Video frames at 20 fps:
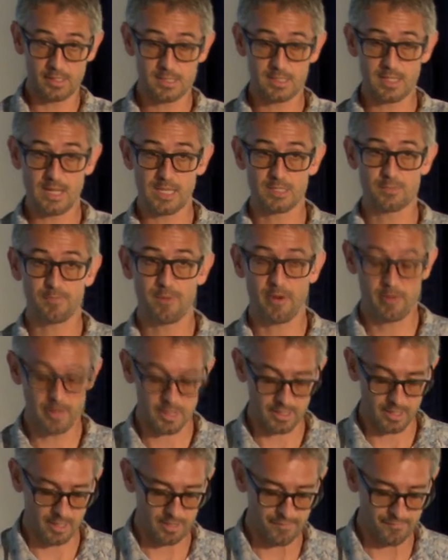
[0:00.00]
this last
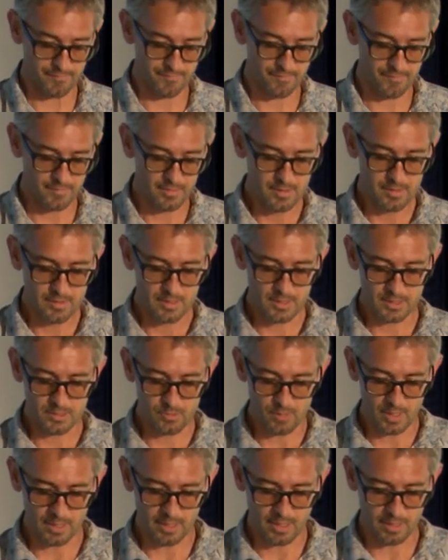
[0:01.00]
paragraph is
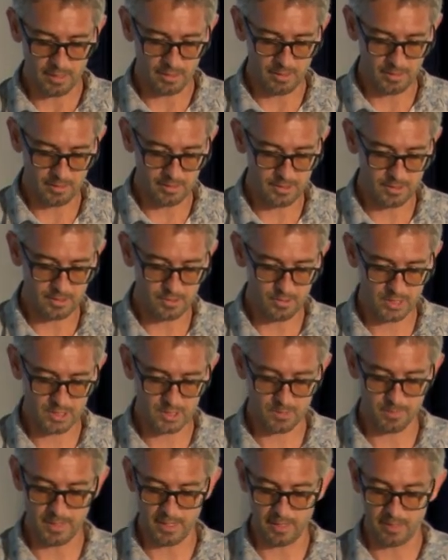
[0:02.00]
one I need to
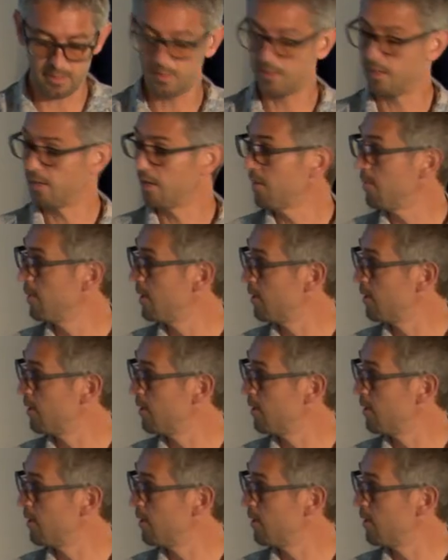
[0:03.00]
explain a little